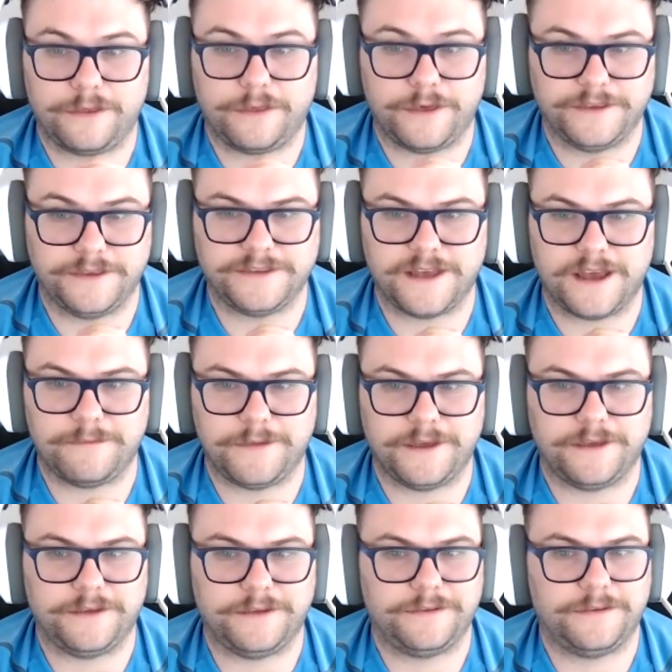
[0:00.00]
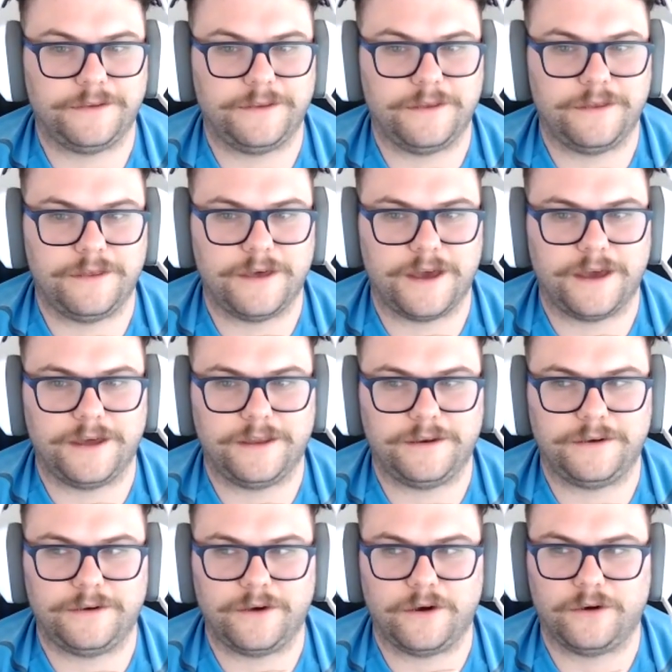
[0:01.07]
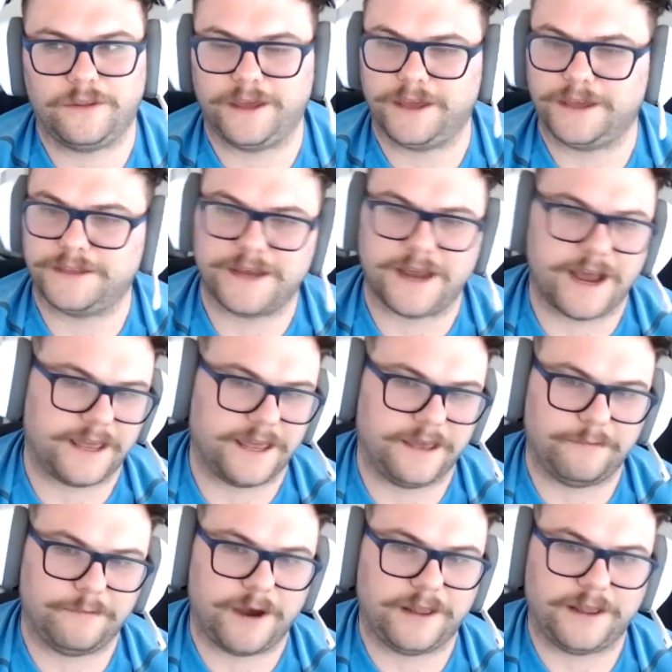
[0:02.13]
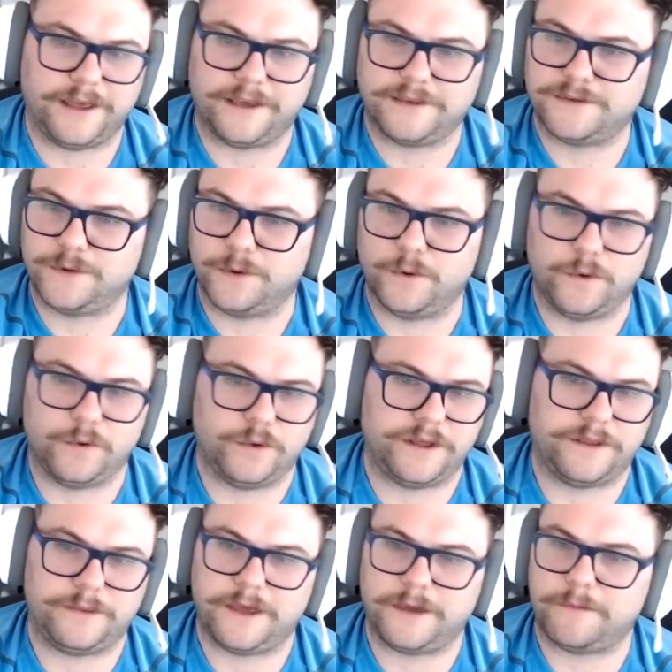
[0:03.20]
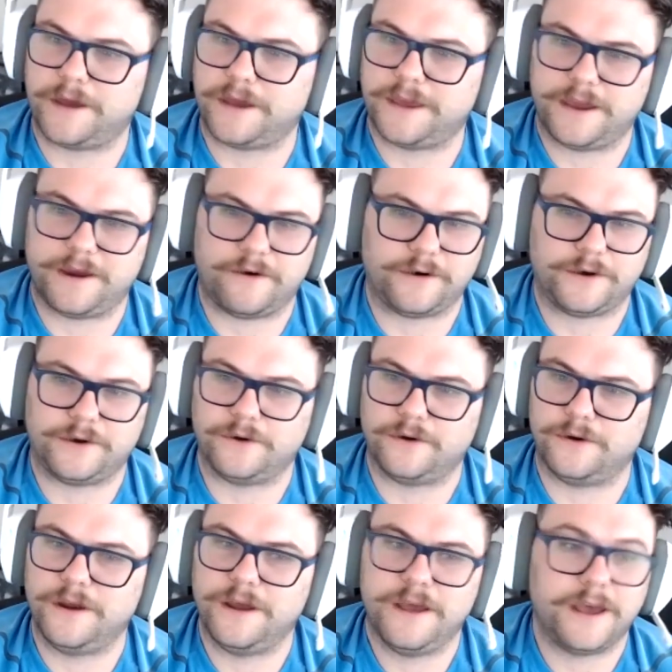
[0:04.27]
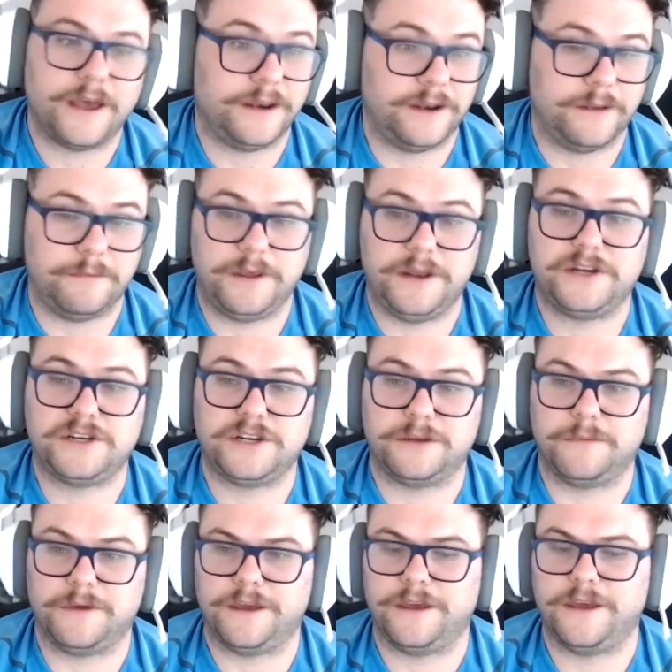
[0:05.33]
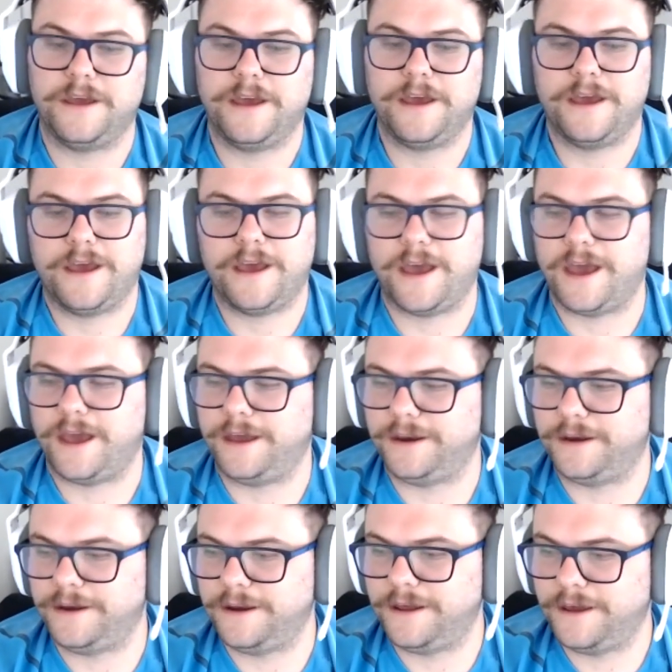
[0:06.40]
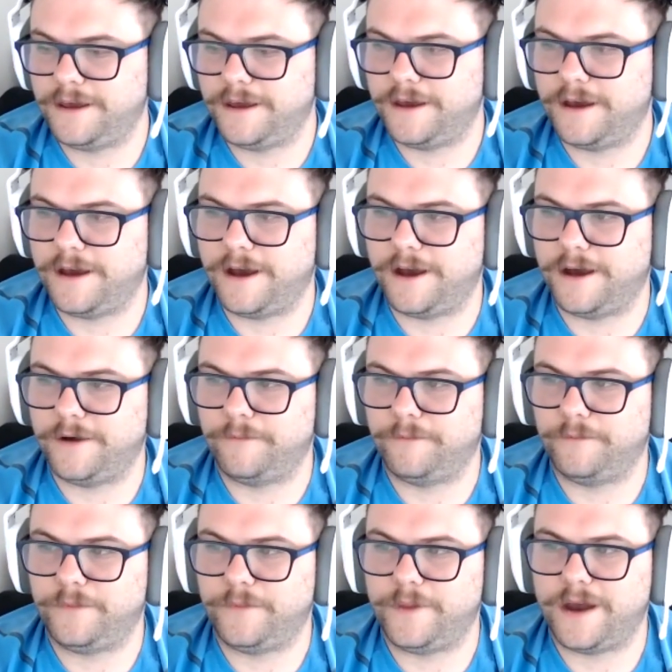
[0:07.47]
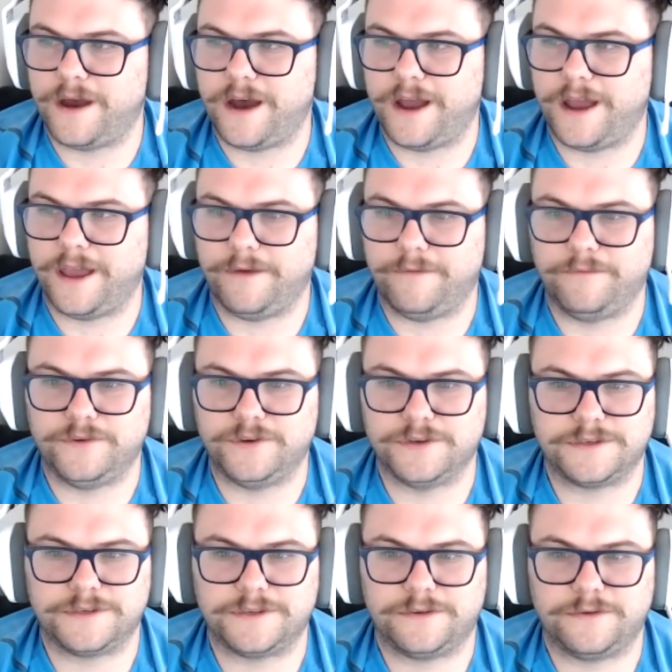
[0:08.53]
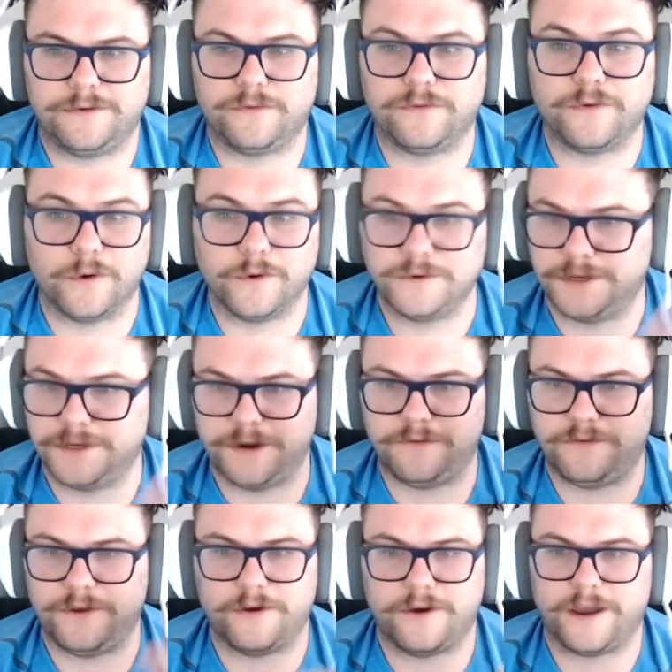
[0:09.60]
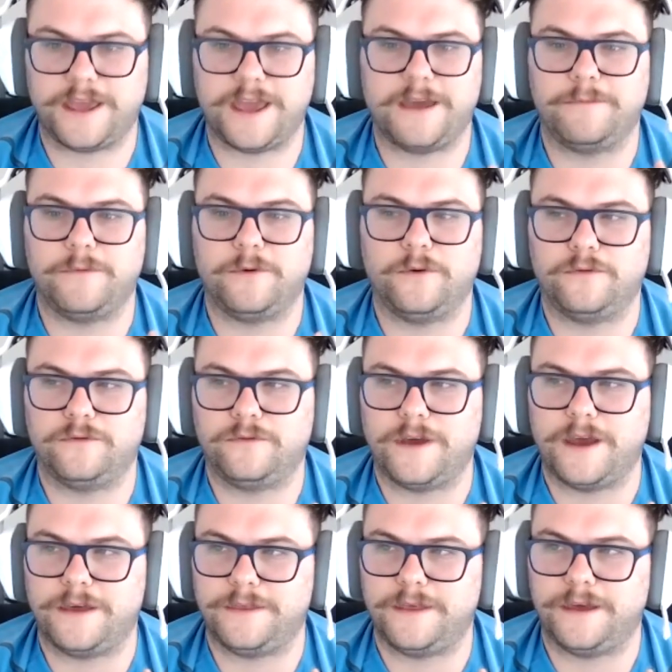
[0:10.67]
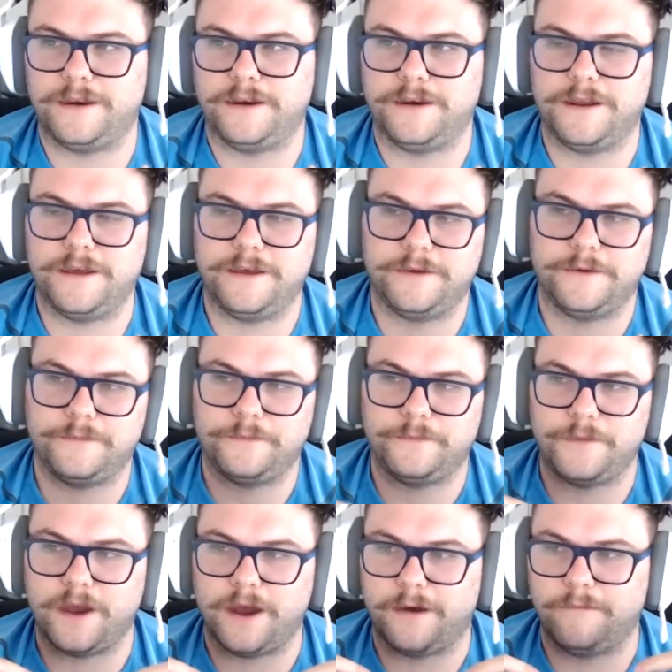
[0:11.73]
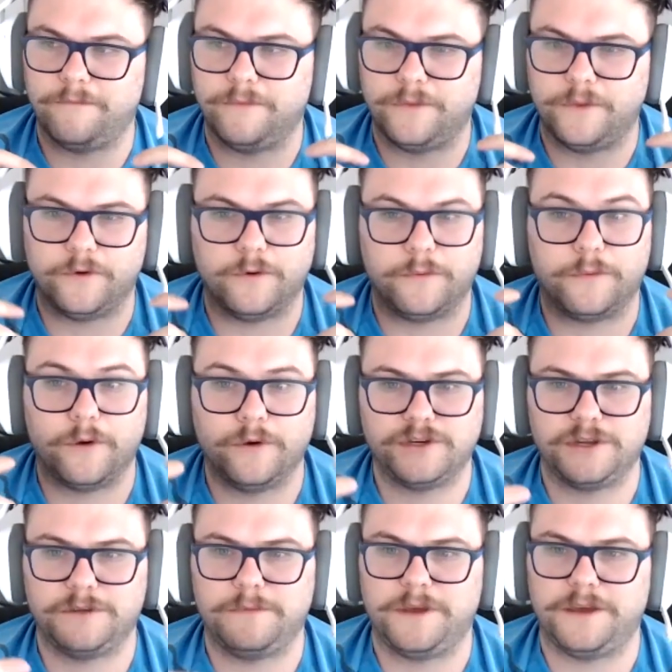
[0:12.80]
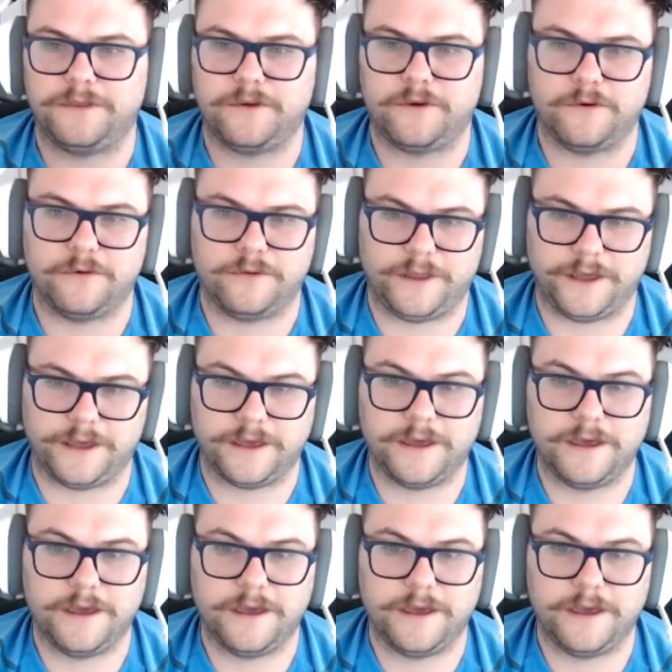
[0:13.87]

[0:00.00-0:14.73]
things at me that are like attacking my like soul and like my character and diminishing me and um i'm just frozen in fear i can't move and then um they're approaching me and they're like